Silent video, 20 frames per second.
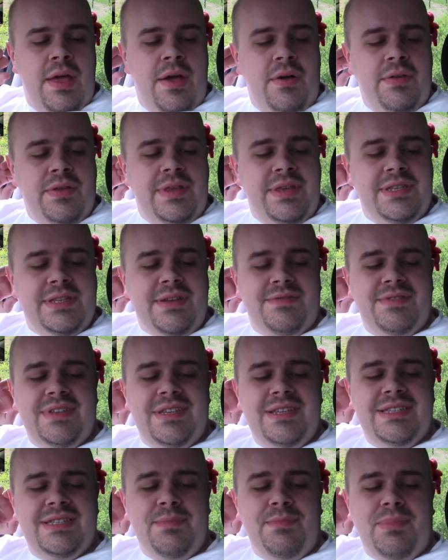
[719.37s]
Other things I've
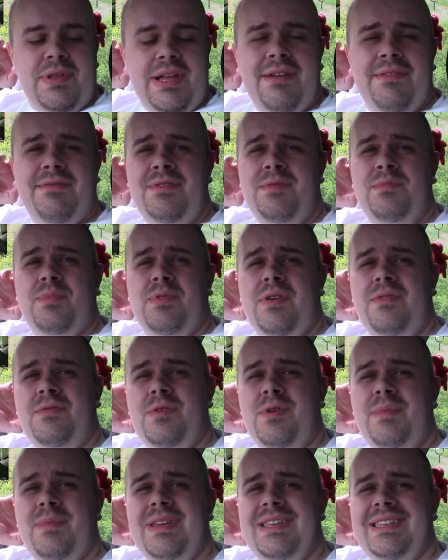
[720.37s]
seen is the Blackvue
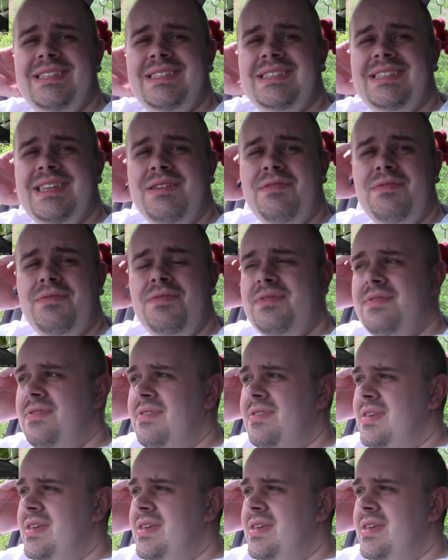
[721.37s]
program itself.